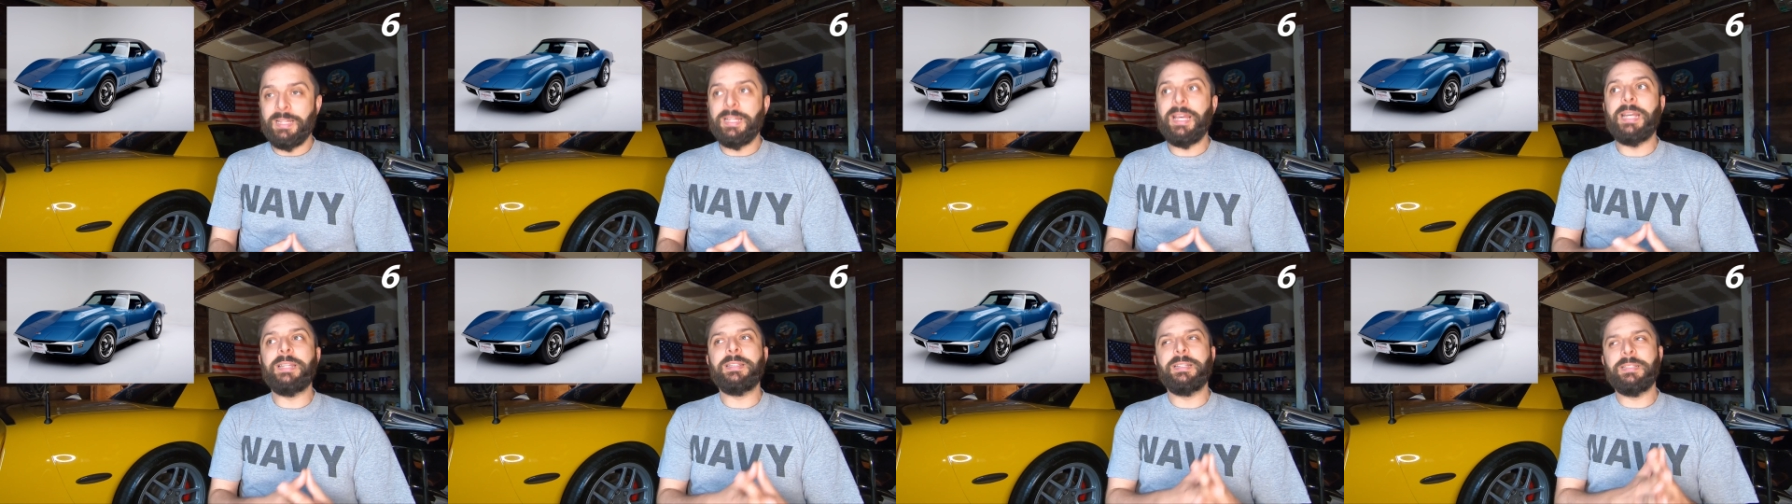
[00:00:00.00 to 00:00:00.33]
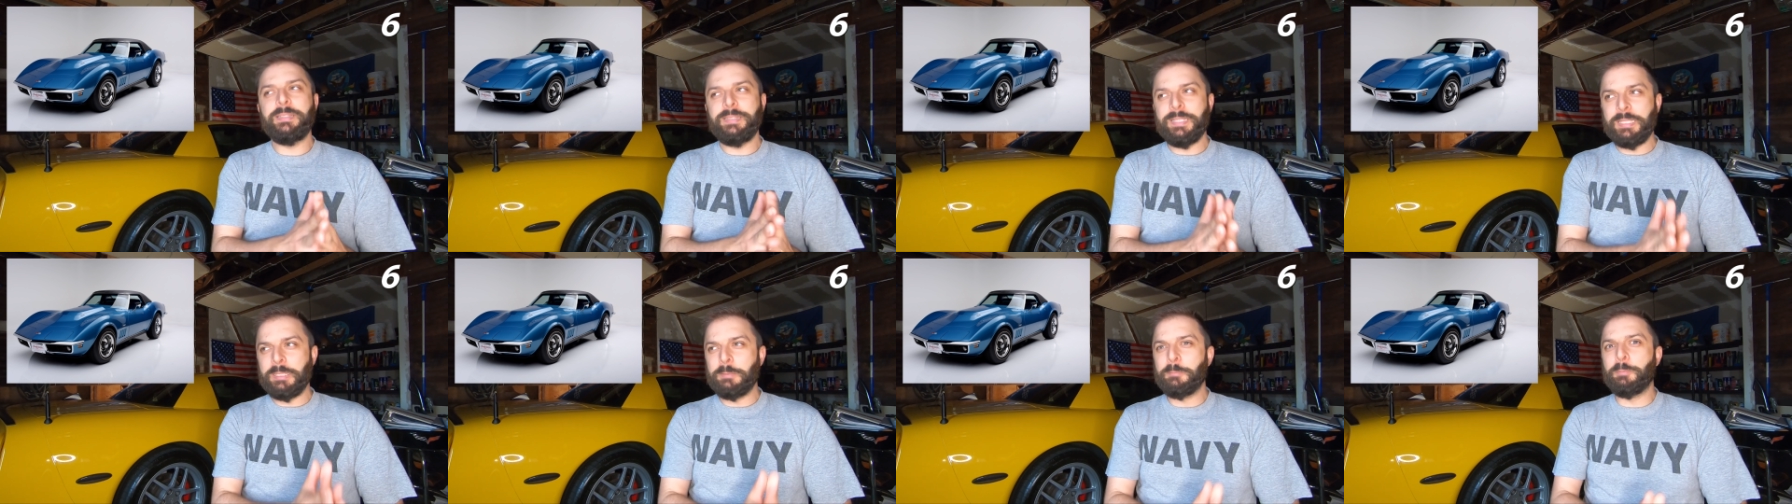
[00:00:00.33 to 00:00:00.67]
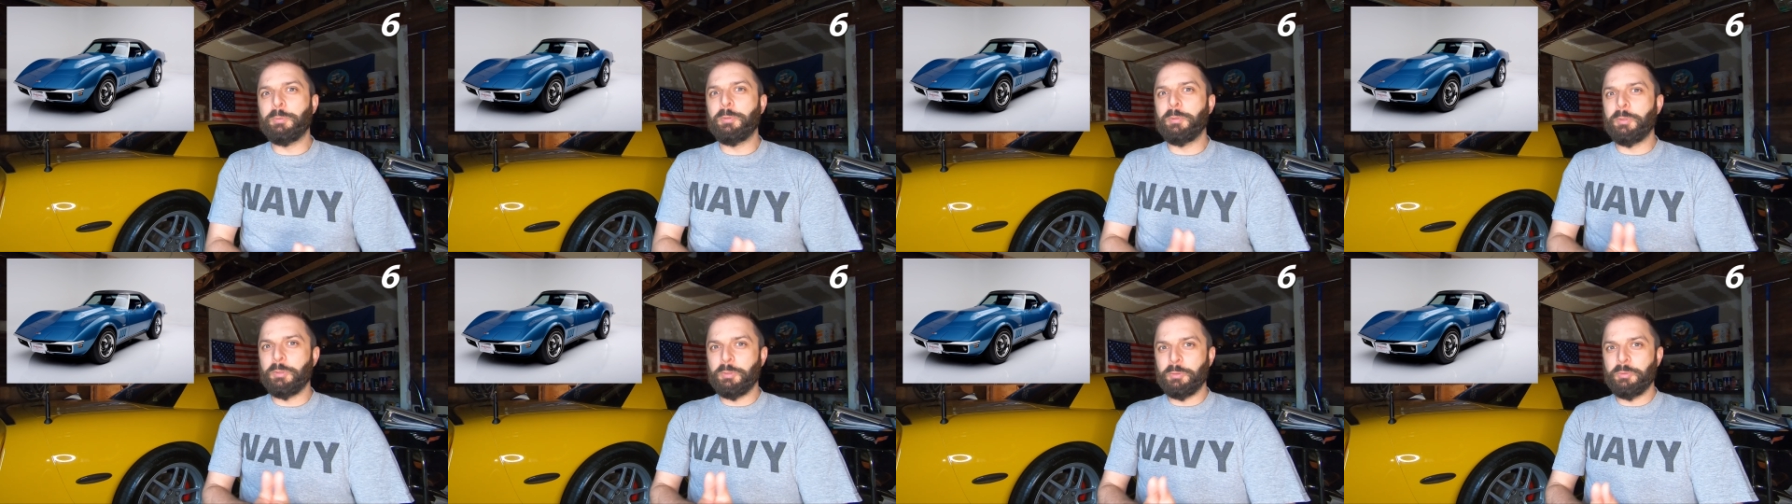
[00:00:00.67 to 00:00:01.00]
and it did
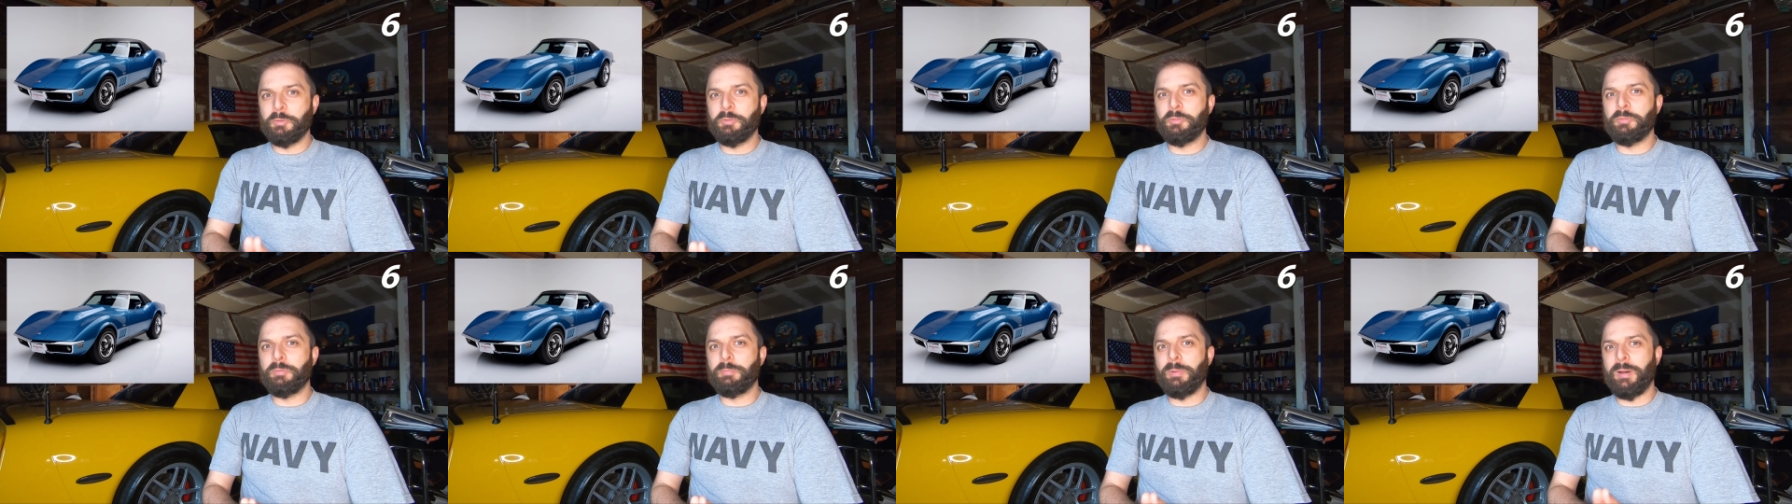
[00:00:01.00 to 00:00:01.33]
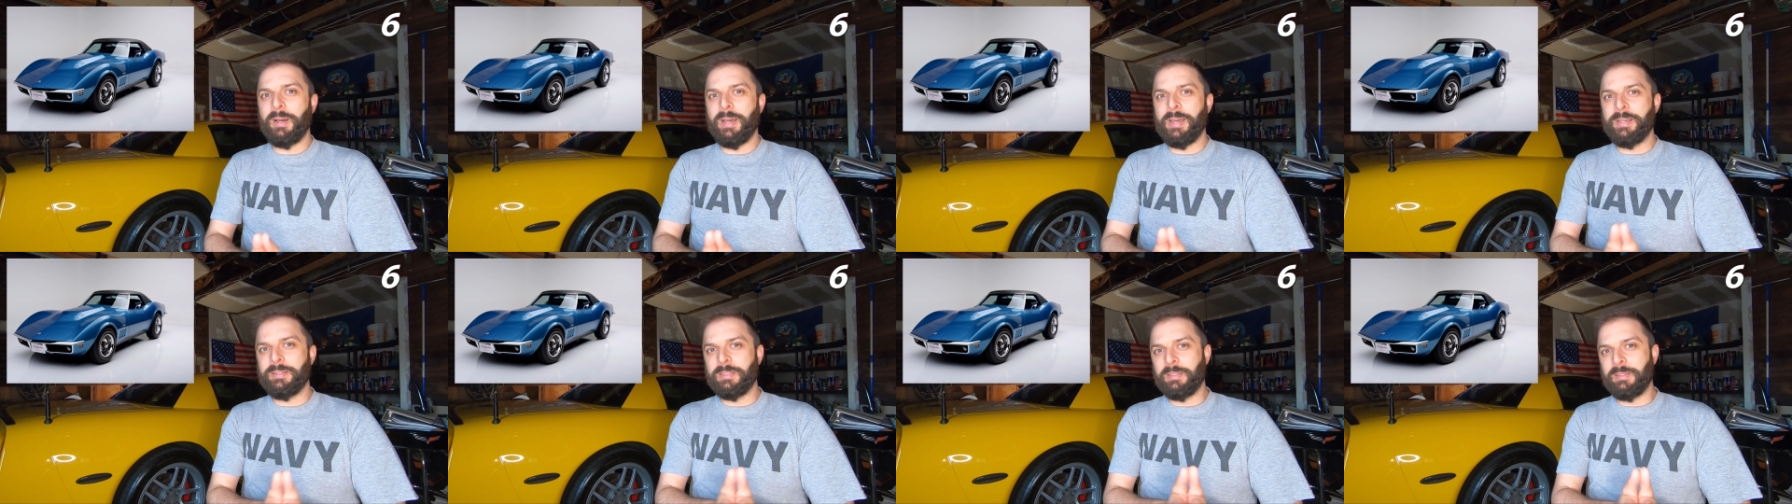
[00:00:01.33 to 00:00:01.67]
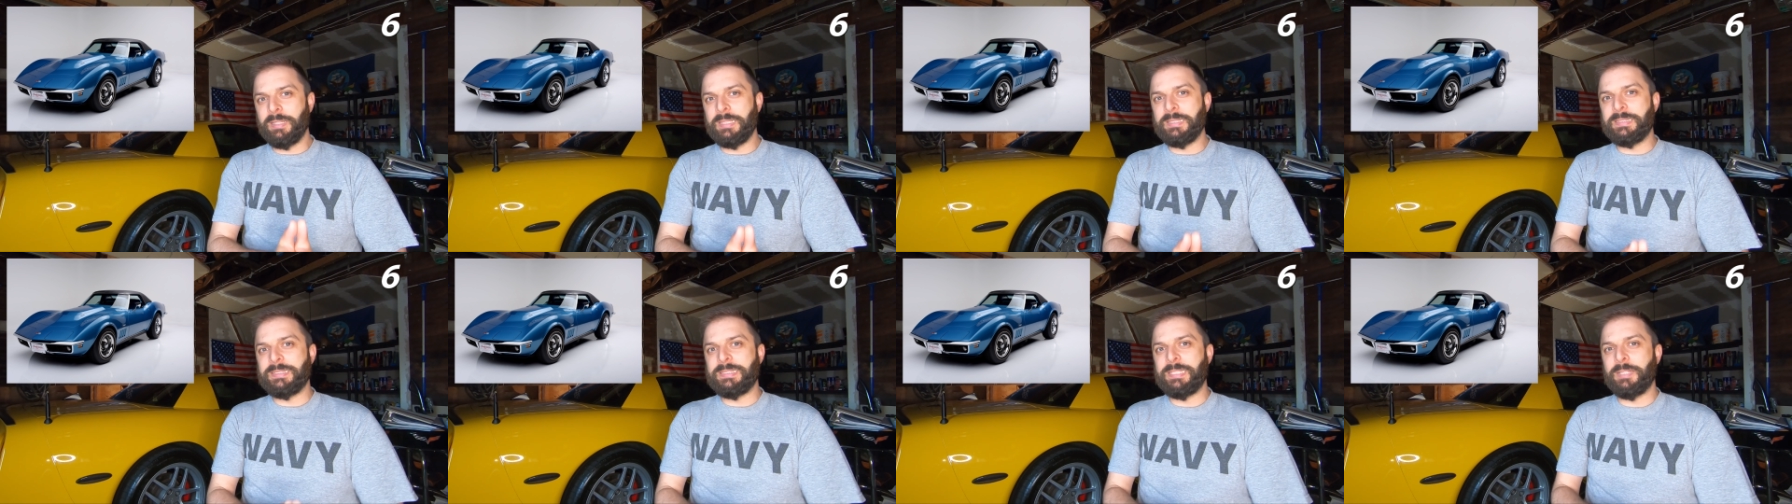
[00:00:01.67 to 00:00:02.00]
improve by the
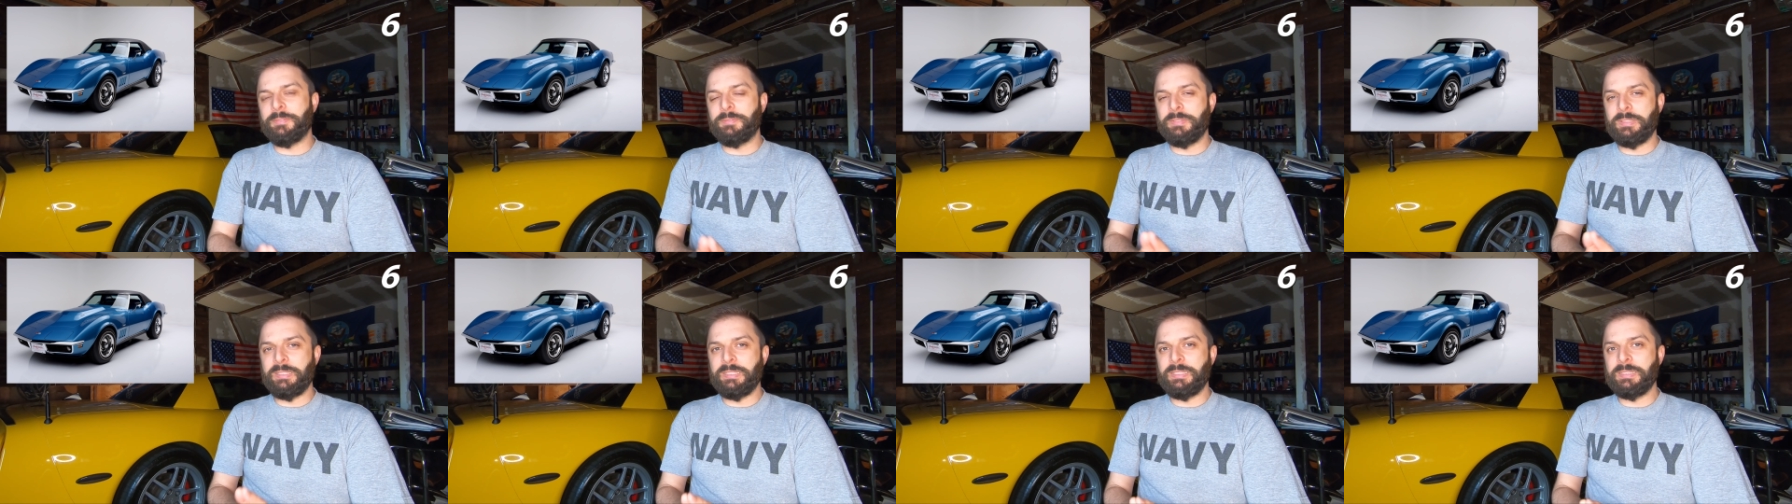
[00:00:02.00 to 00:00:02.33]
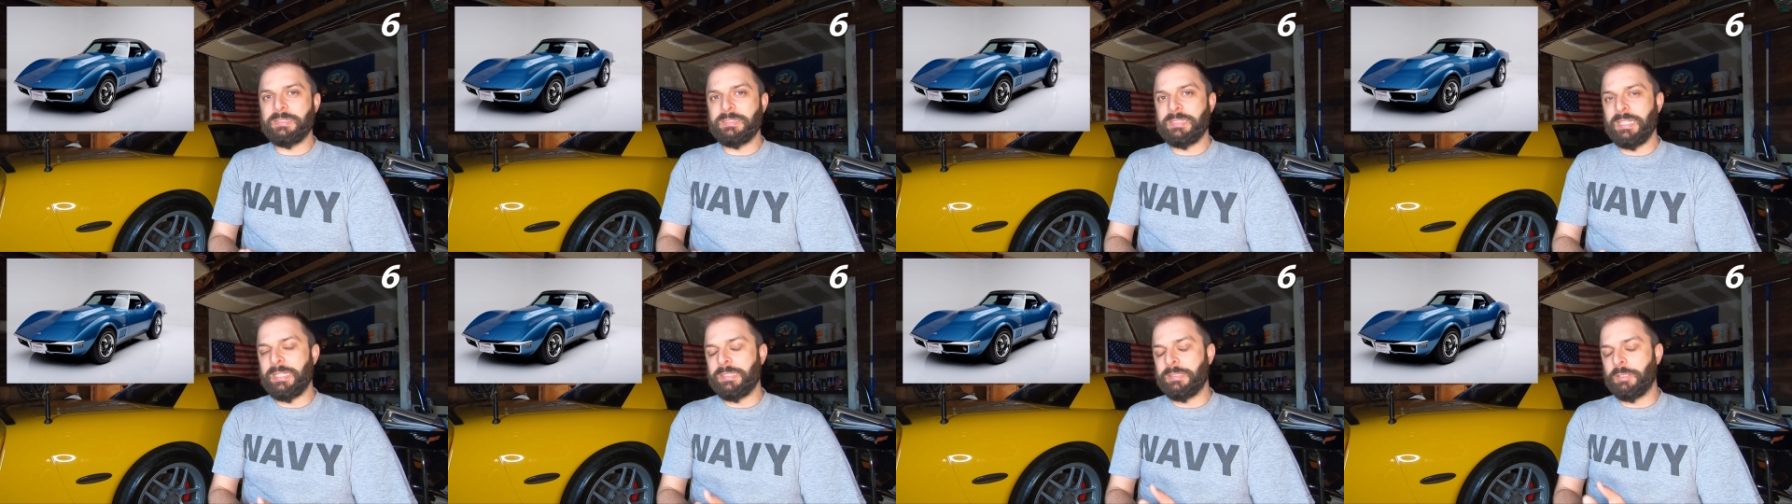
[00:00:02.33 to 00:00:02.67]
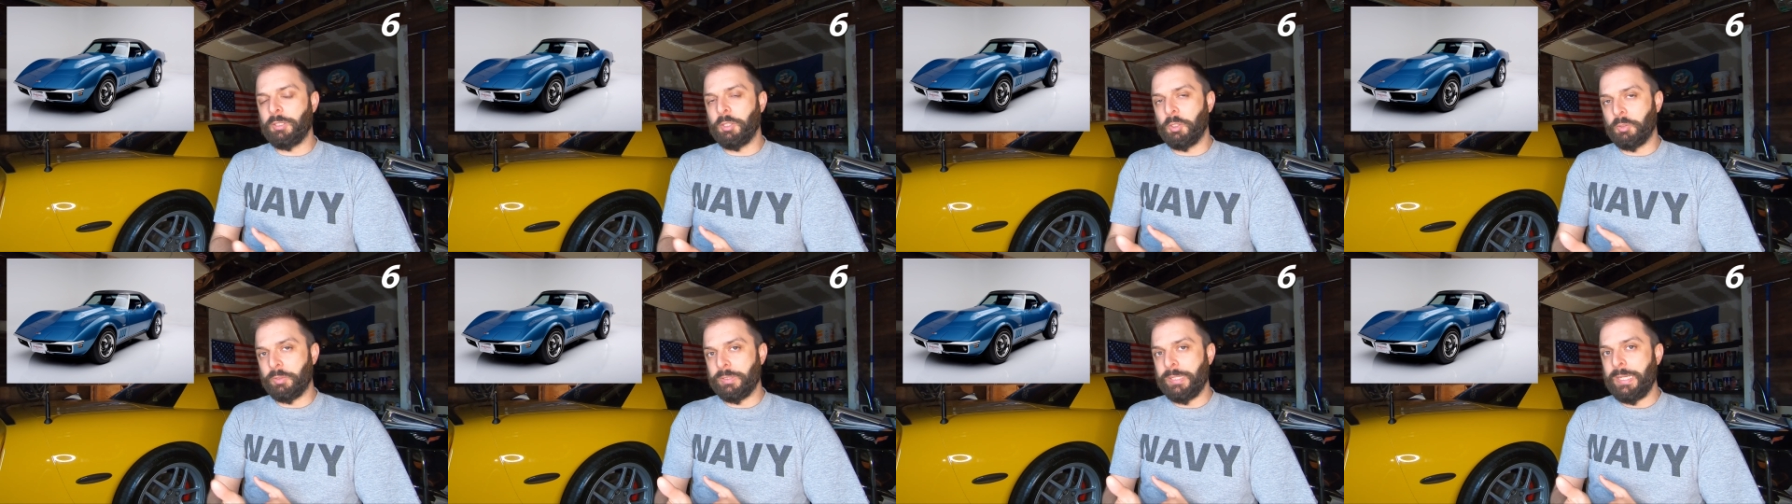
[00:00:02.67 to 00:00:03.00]
late 70s and the
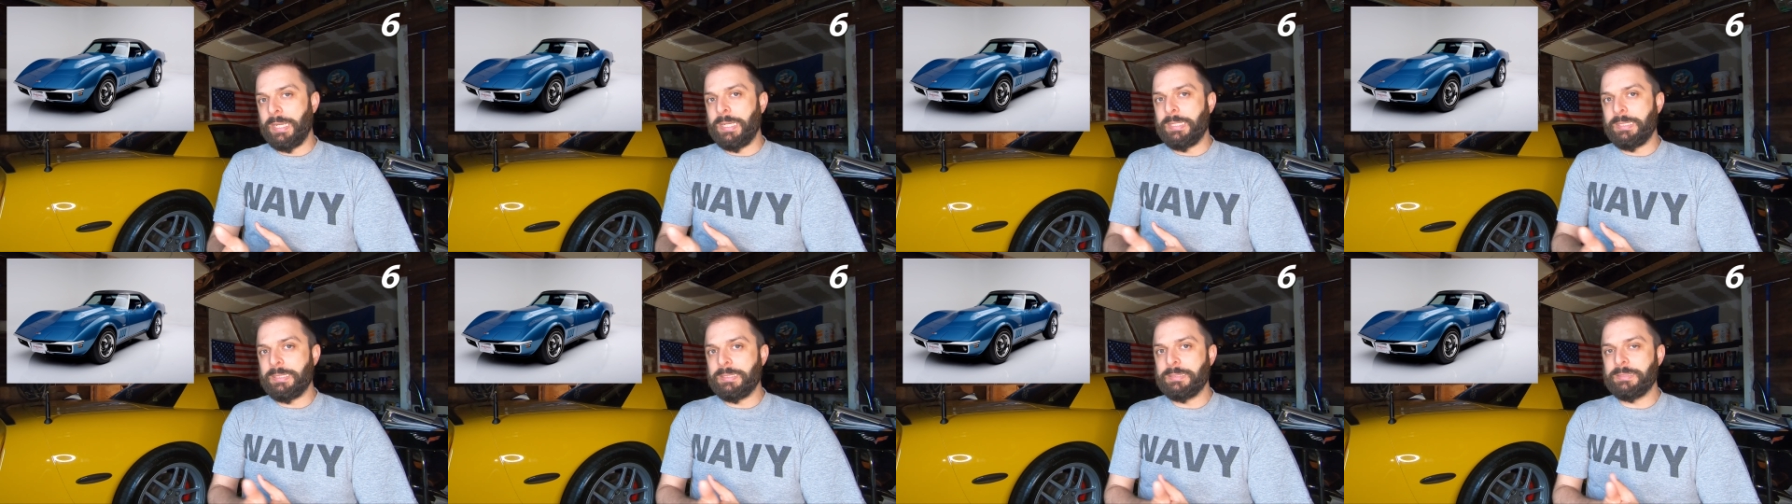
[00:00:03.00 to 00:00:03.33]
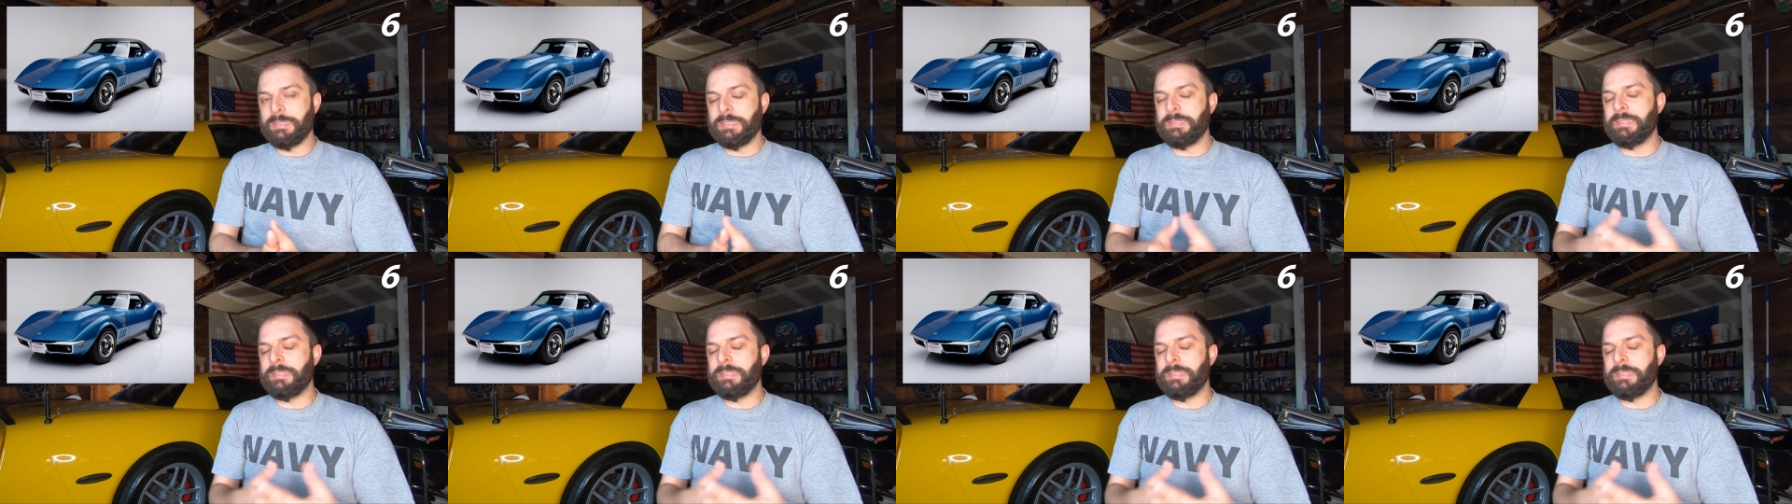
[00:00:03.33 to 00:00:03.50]
early 80s.